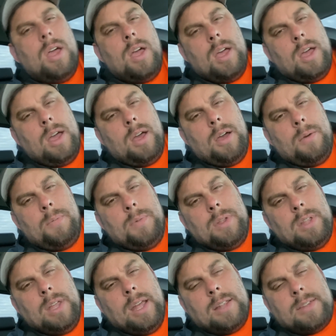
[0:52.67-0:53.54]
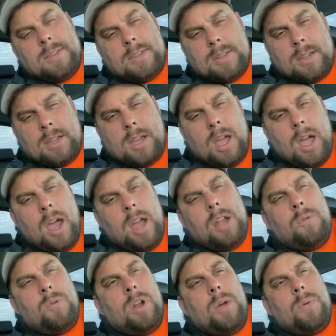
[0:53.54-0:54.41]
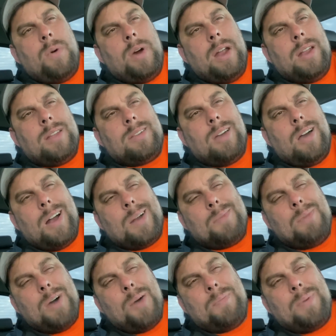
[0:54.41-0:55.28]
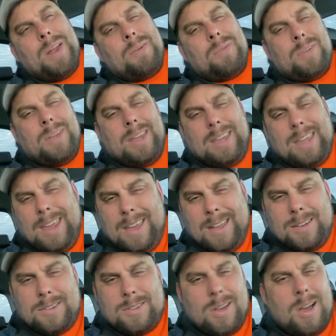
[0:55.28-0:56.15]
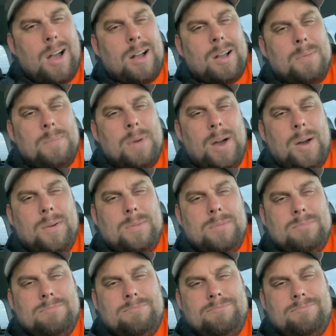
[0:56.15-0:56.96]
And that's kind of what I want to talk about, but I really can't talk about.